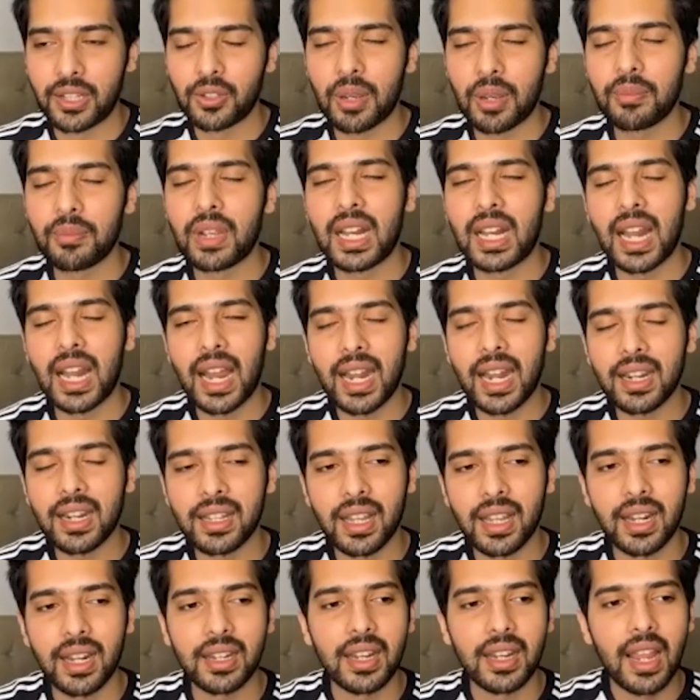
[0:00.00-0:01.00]
So I'm glad
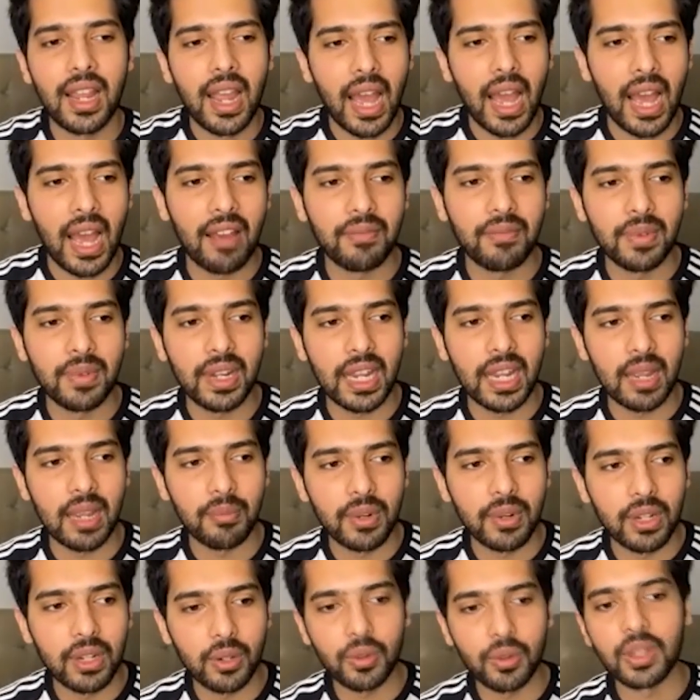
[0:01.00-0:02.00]
that I've been
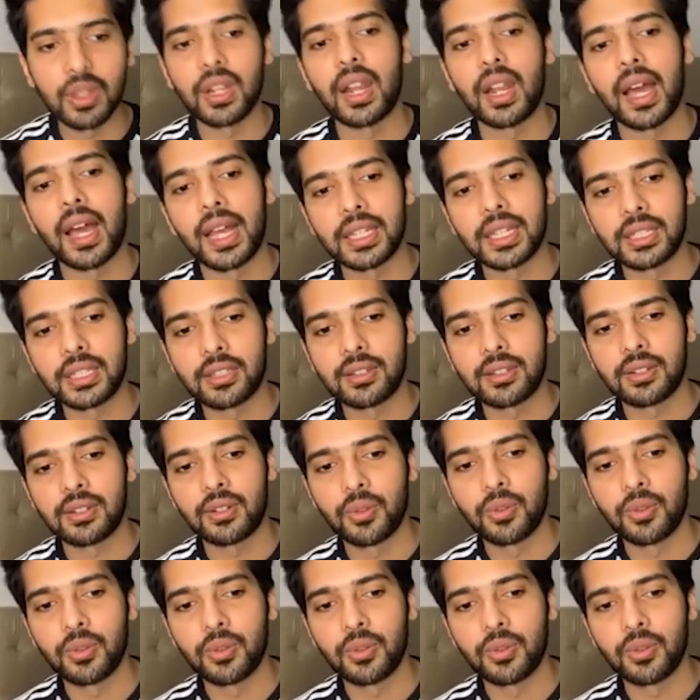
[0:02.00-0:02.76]
able to in the last